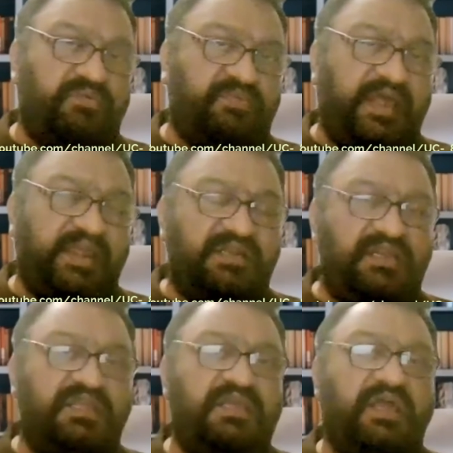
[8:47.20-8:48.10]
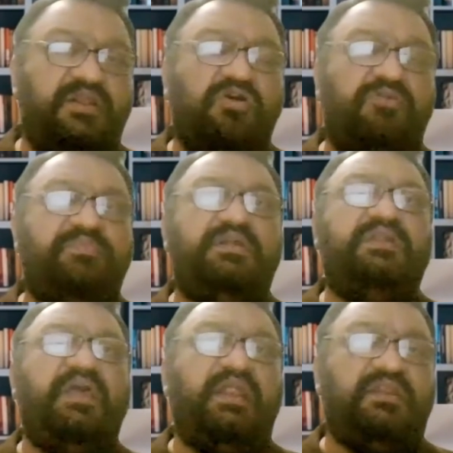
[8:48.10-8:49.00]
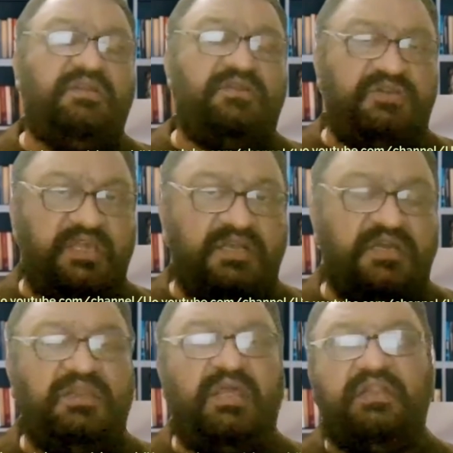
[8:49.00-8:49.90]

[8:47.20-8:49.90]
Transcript: rightly adopted and taken,